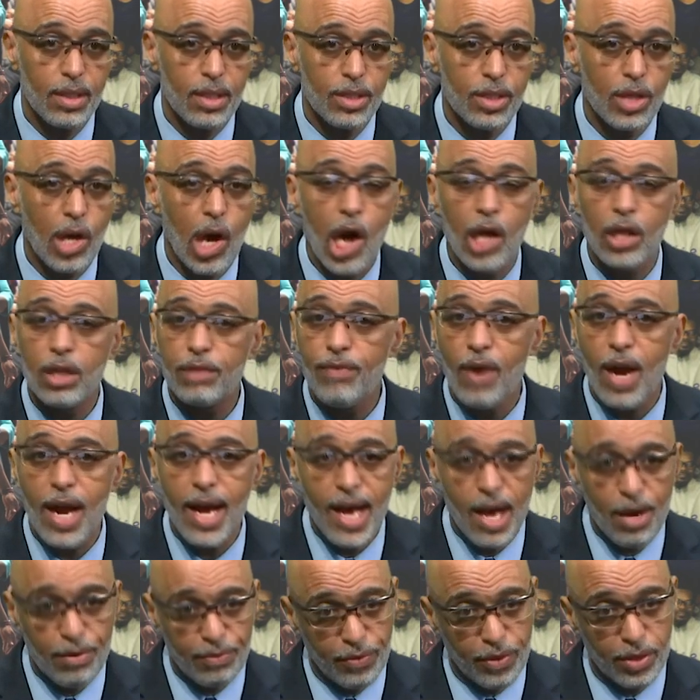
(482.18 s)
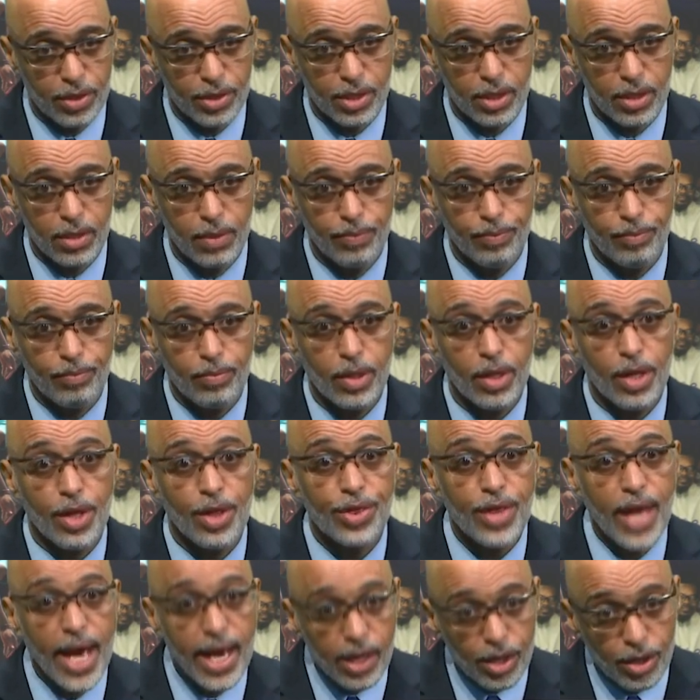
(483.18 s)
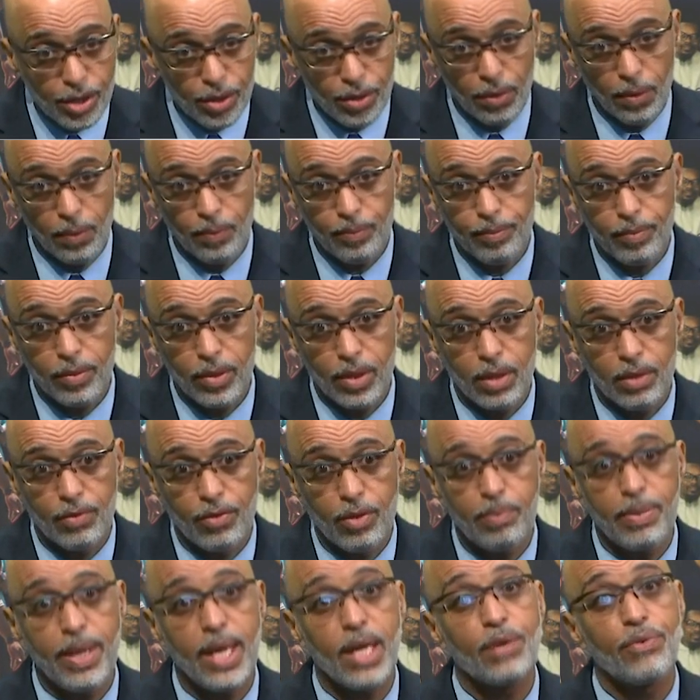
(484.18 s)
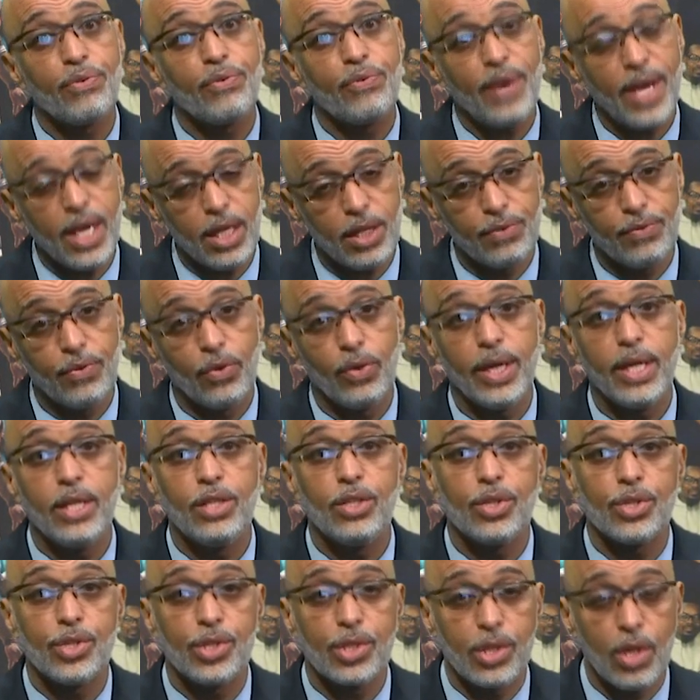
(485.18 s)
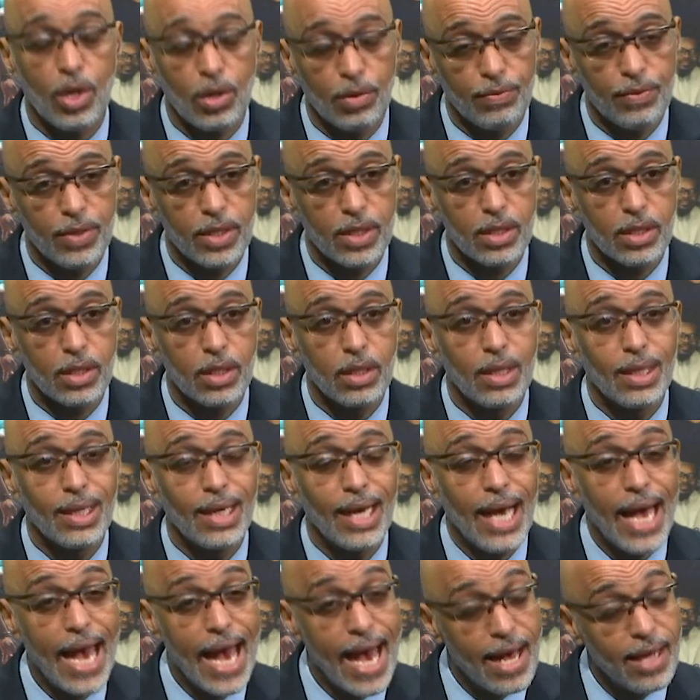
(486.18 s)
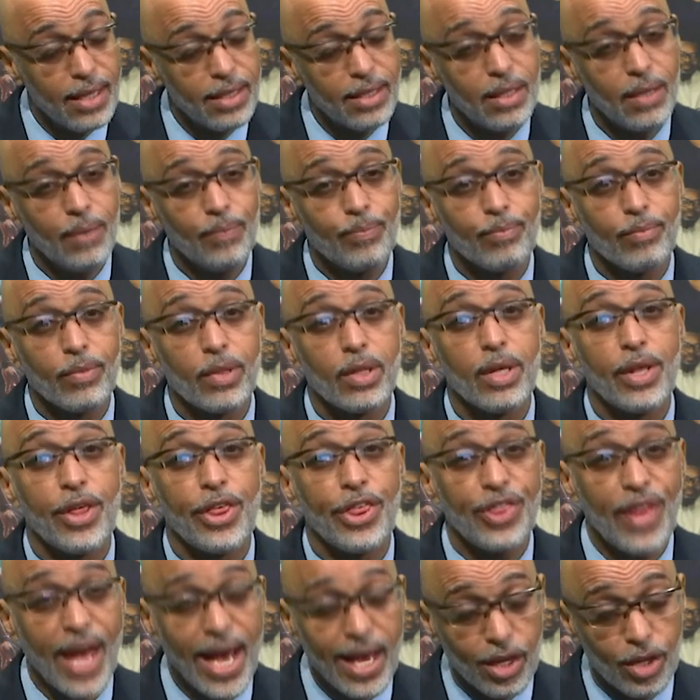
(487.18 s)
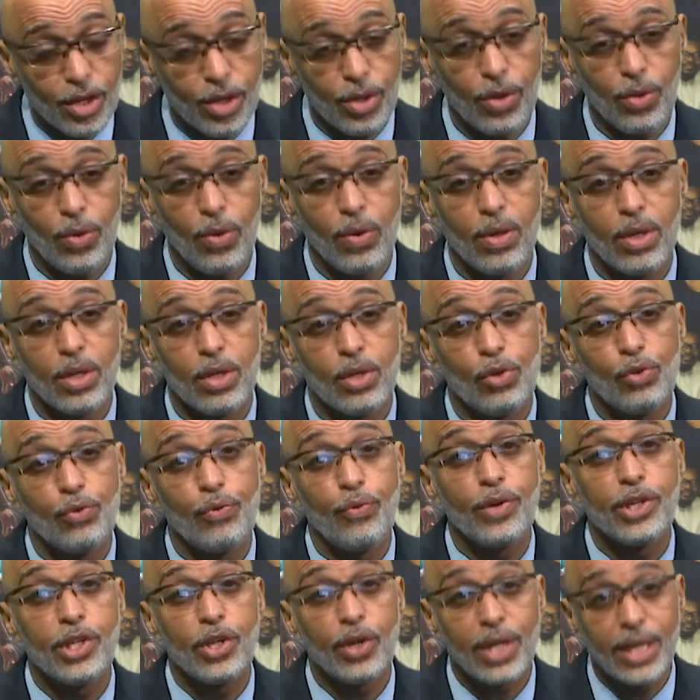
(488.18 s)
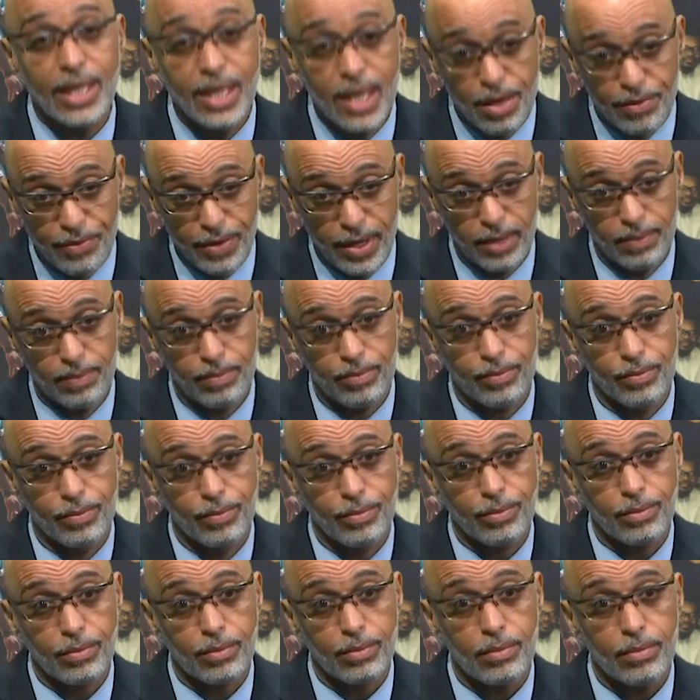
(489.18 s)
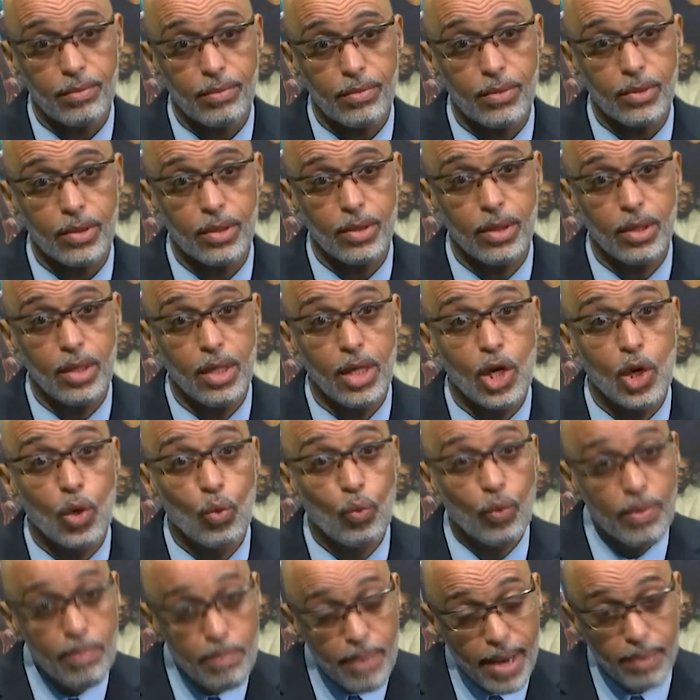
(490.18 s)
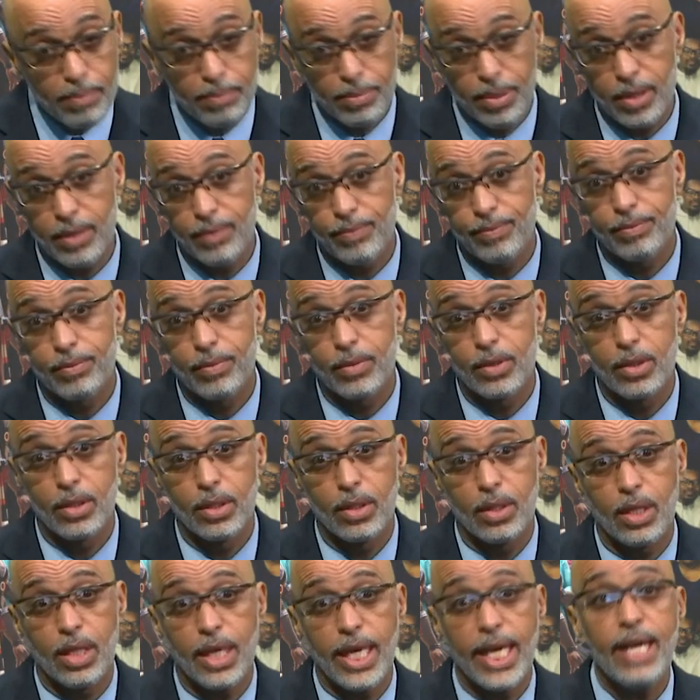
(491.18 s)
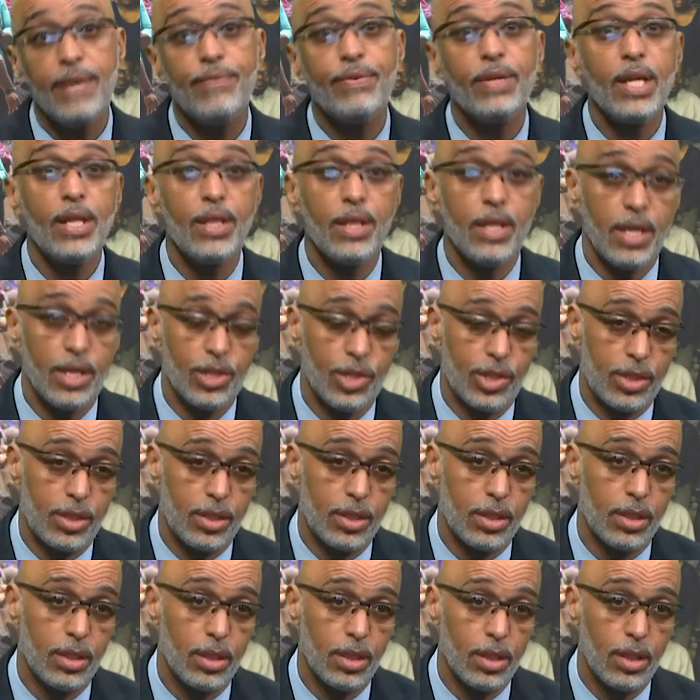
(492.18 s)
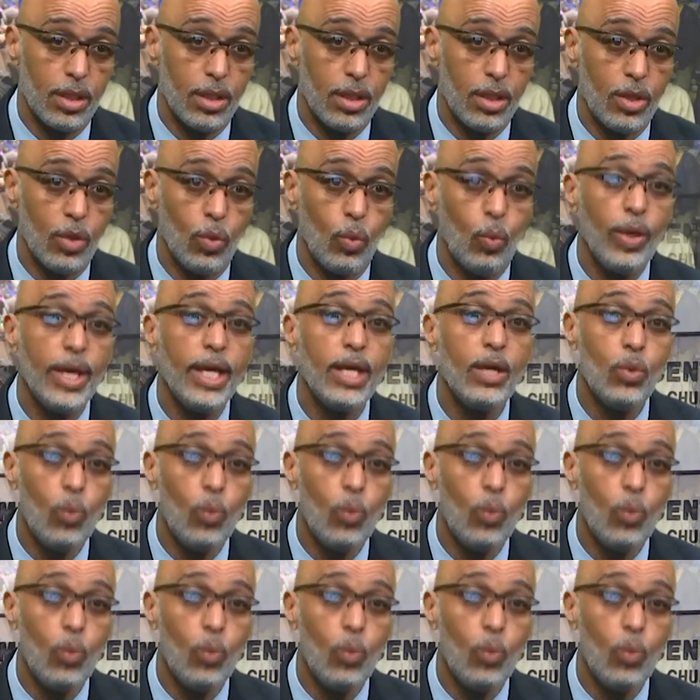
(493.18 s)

to all of our efforts. Thank you for being faithful in your service. And thank you for your giving. Remember, even in this, we